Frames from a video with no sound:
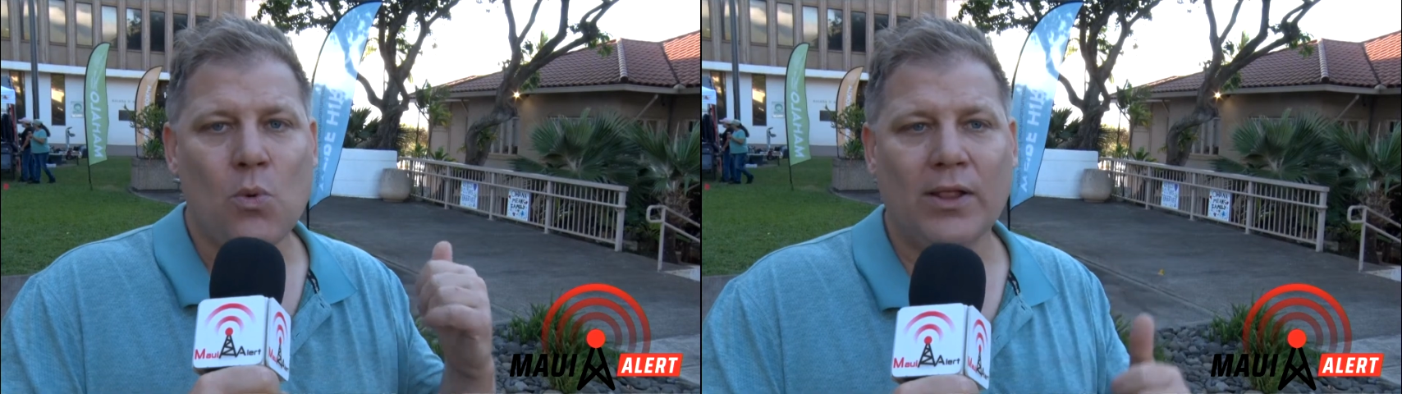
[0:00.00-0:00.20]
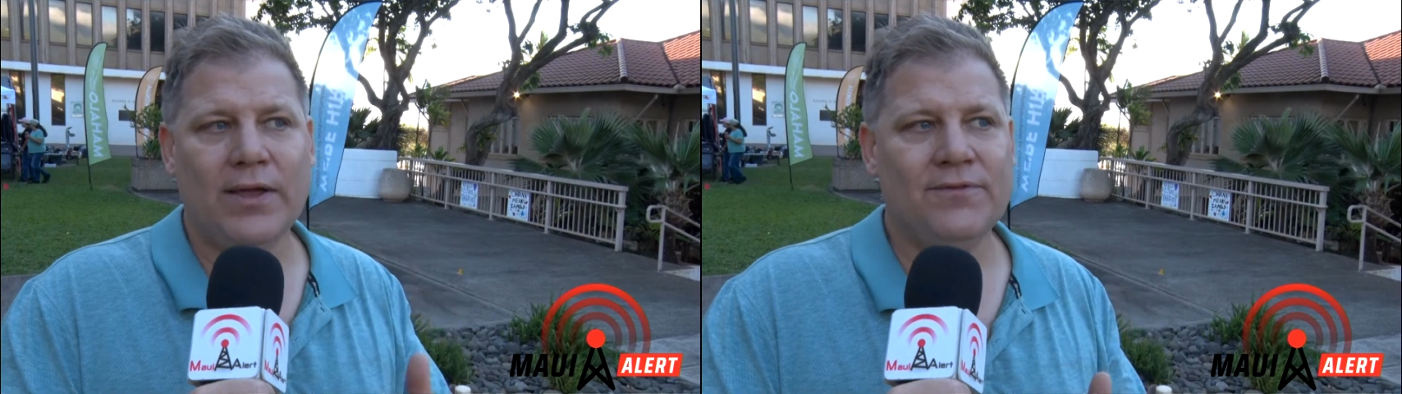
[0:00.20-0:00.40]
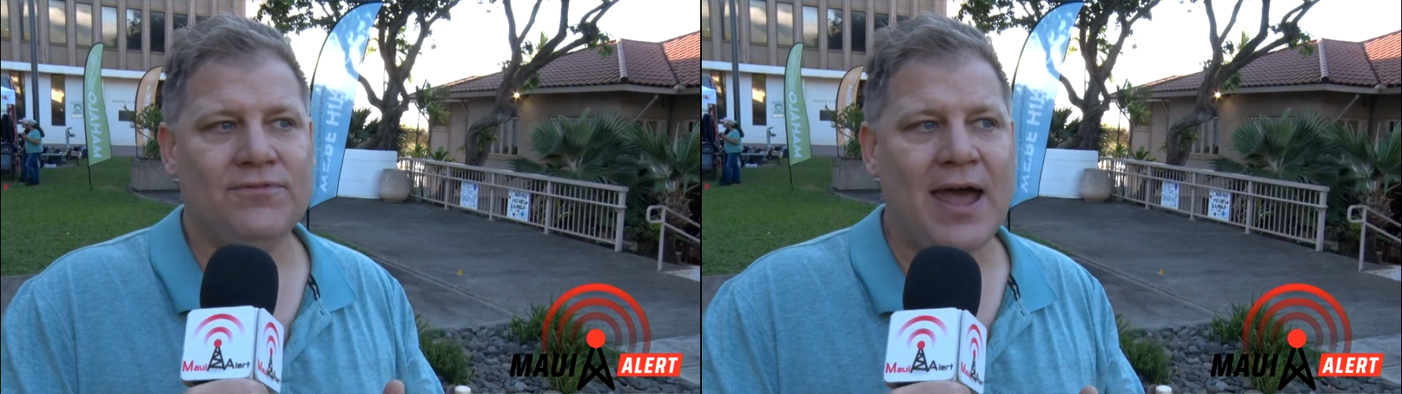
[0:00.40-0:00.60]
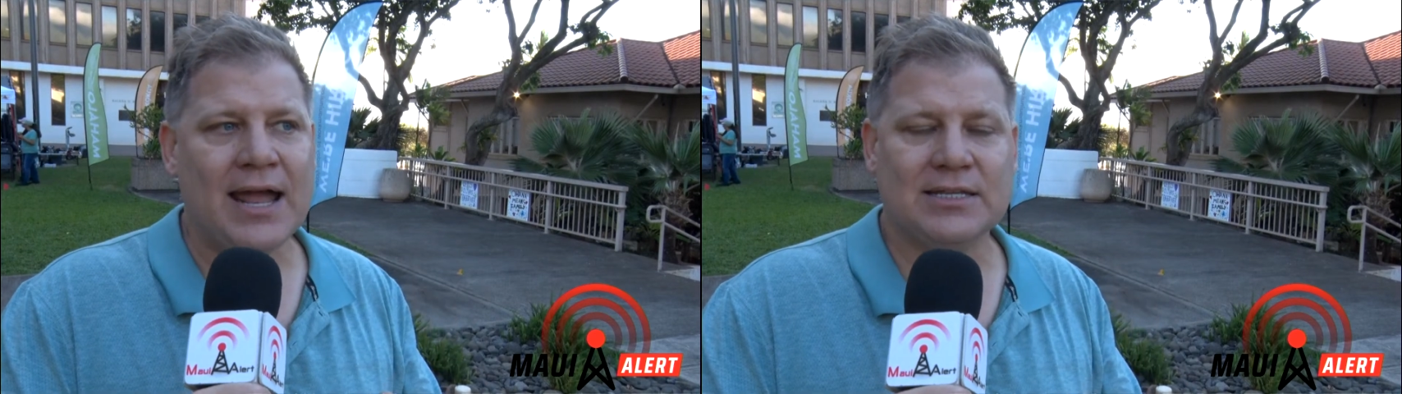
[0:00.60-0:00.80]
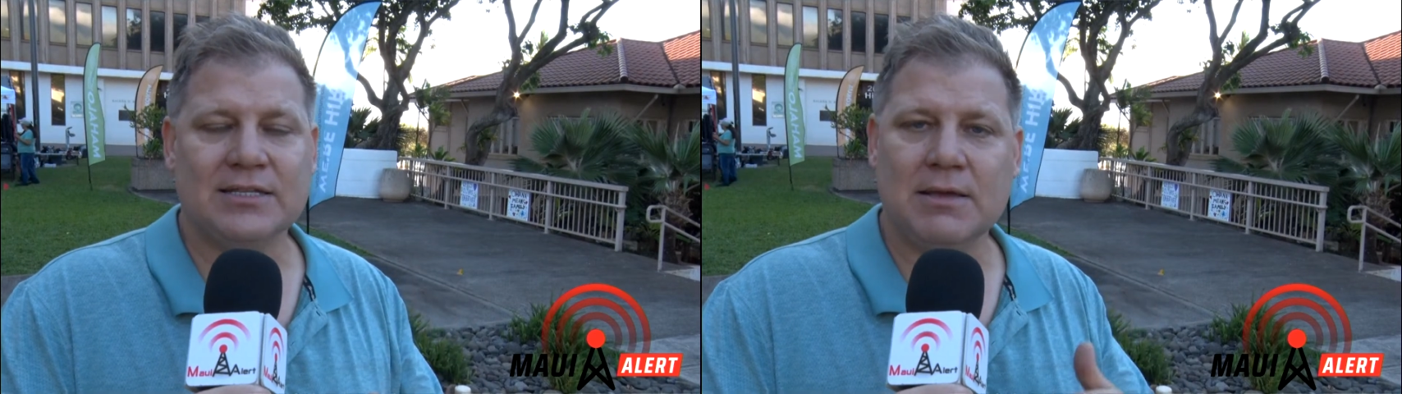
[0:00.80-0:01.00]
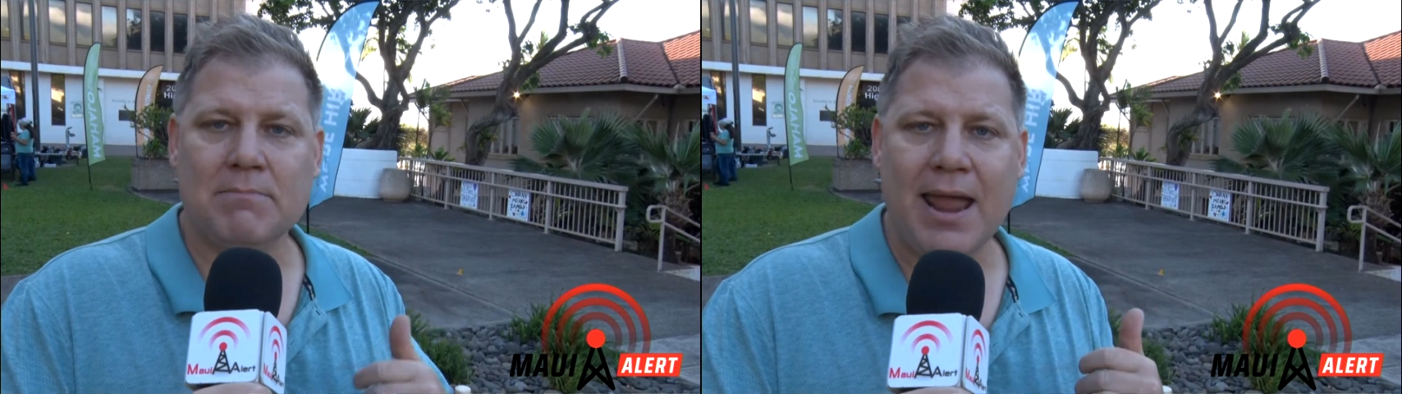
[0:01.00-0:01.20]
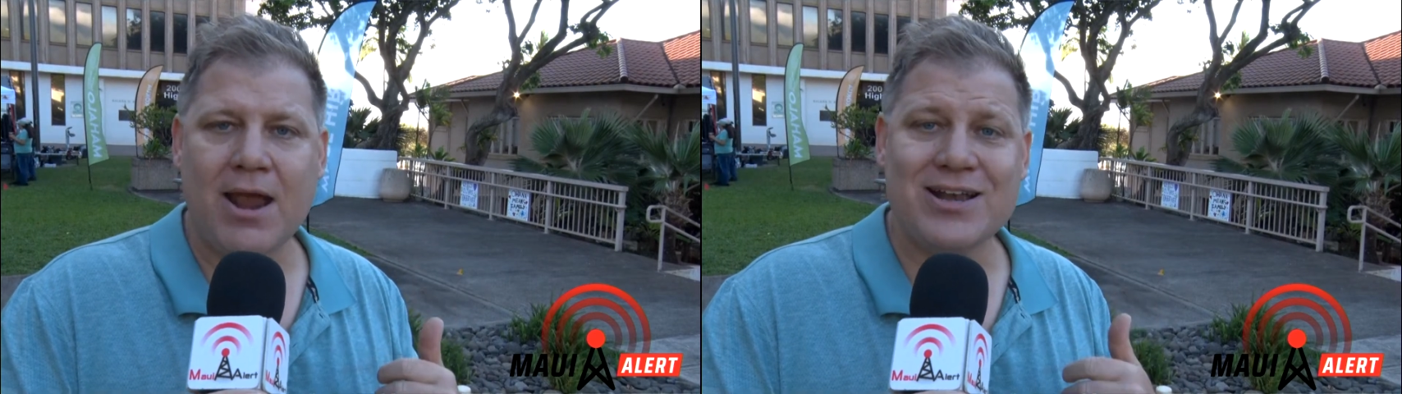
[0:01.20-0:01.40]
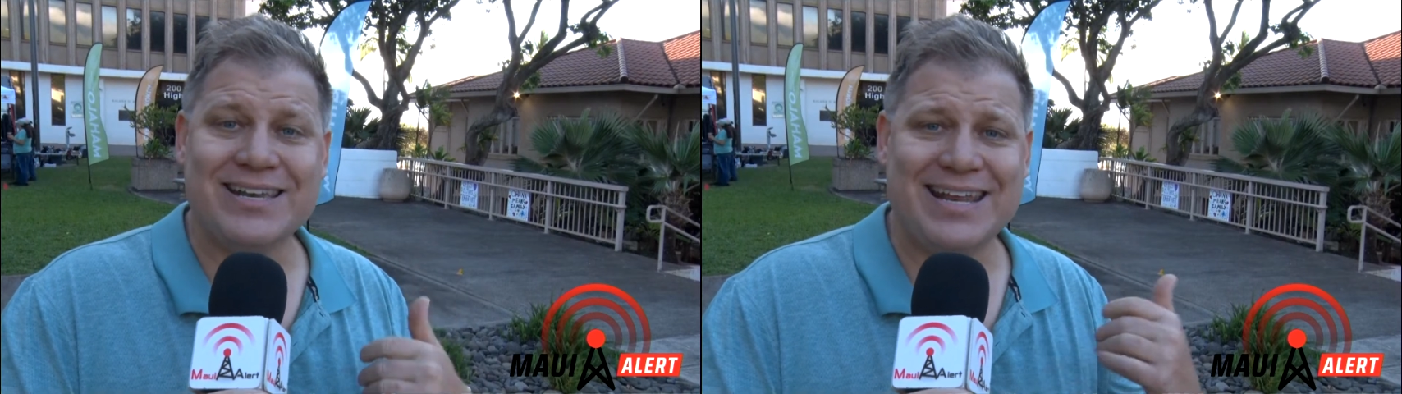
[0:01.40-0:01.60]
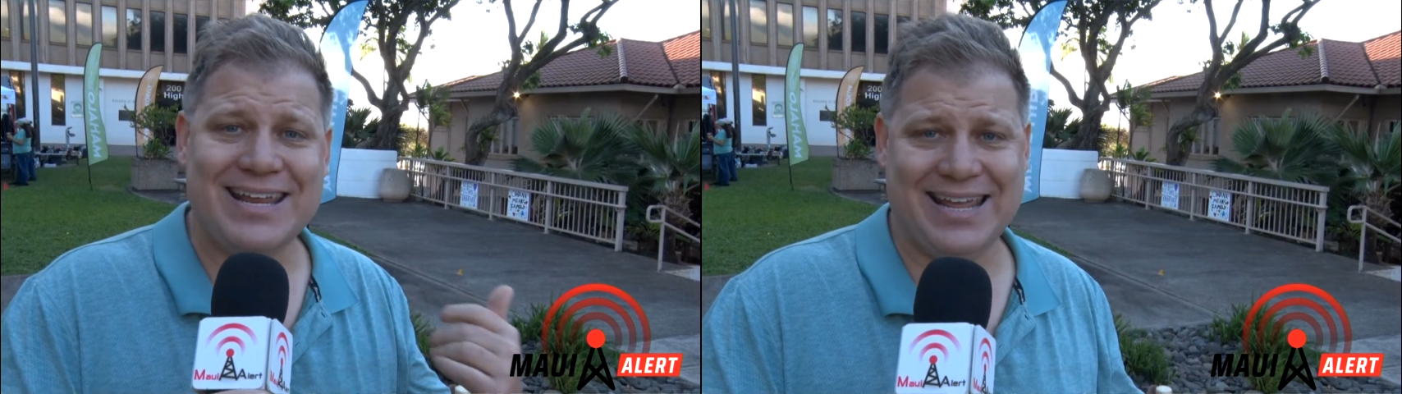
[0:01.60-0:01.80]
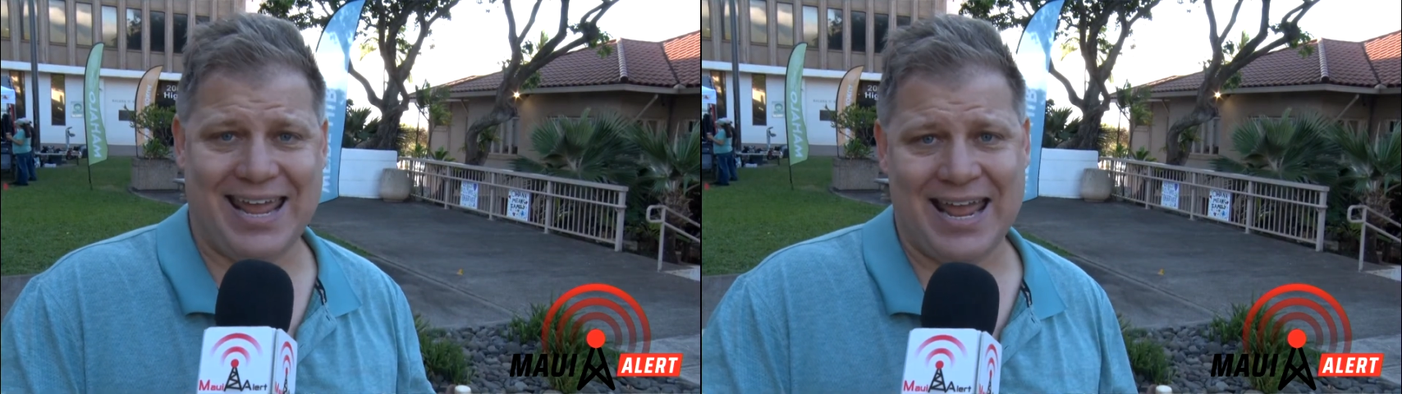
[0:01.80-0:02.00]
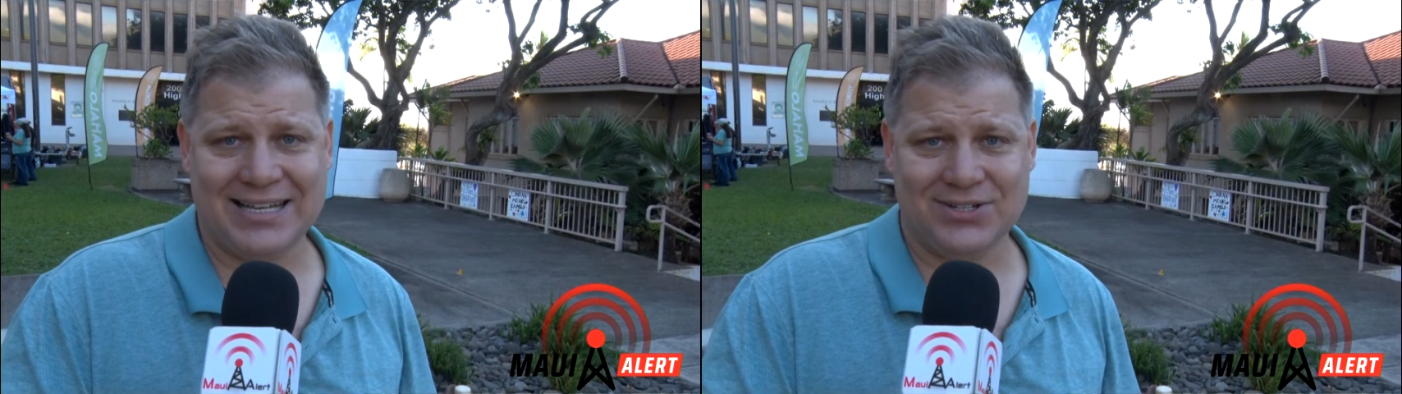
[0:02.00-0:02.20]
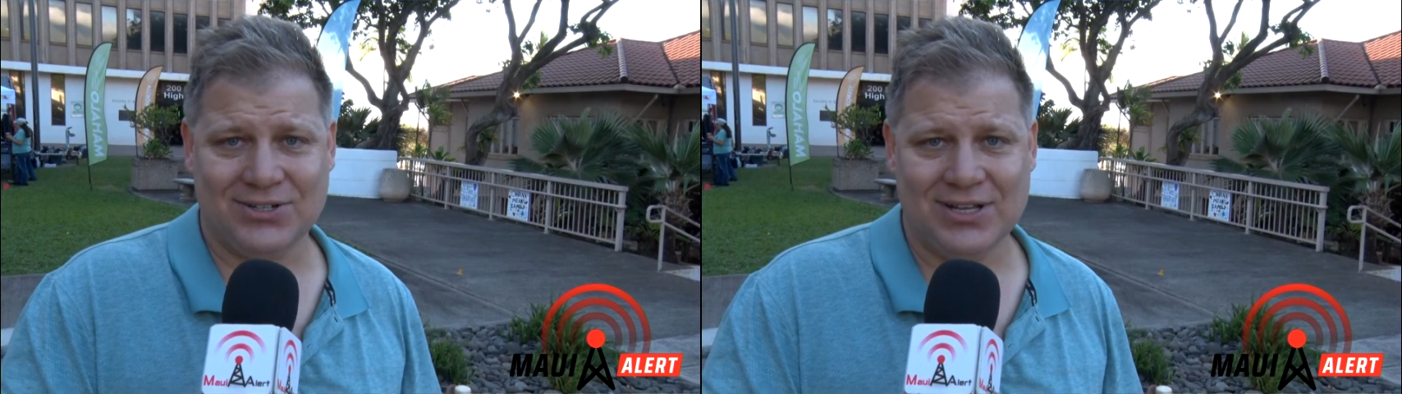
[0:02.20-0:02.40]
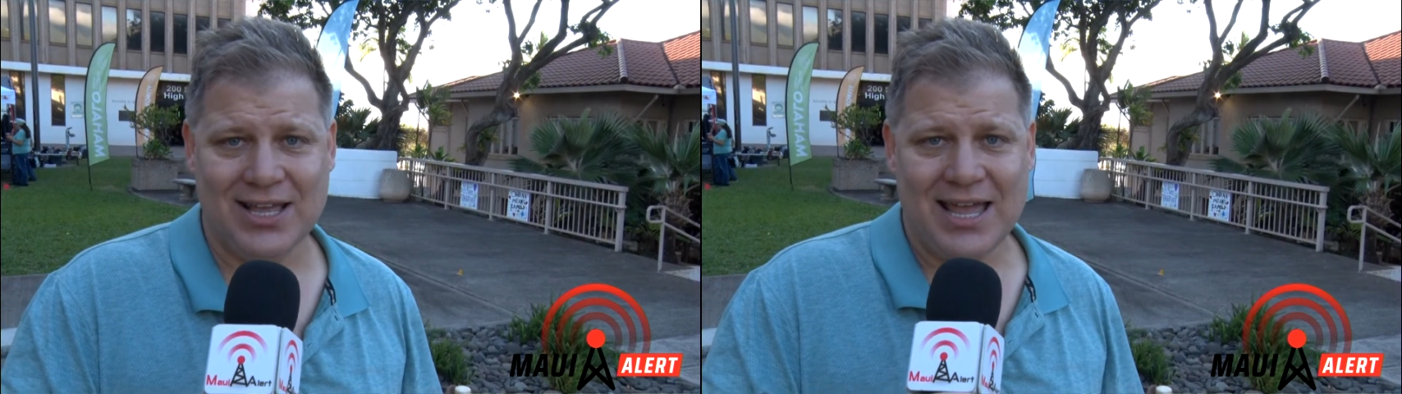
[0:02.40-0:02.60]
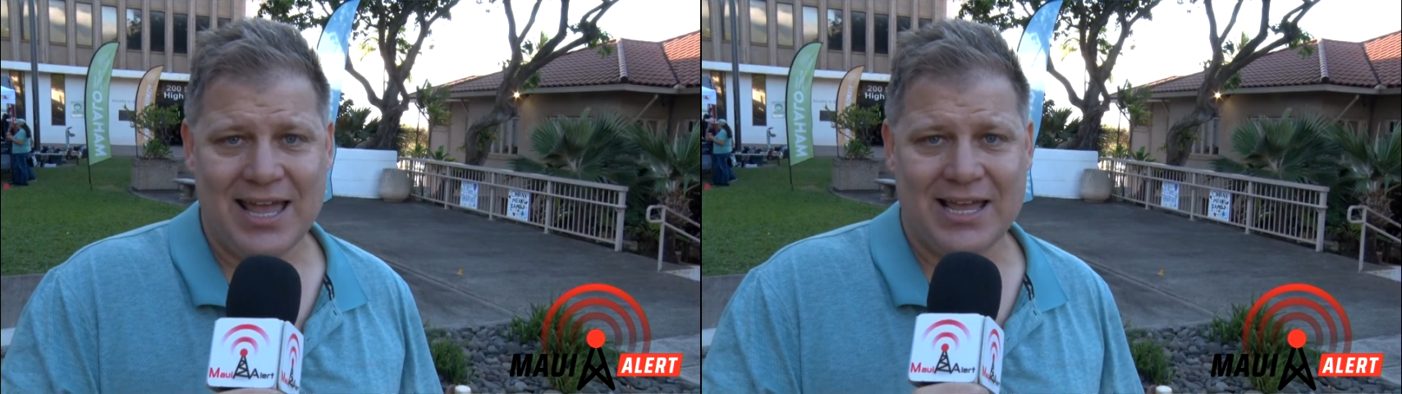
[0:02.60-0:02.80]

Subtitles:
well, in fact, the mayor did cancel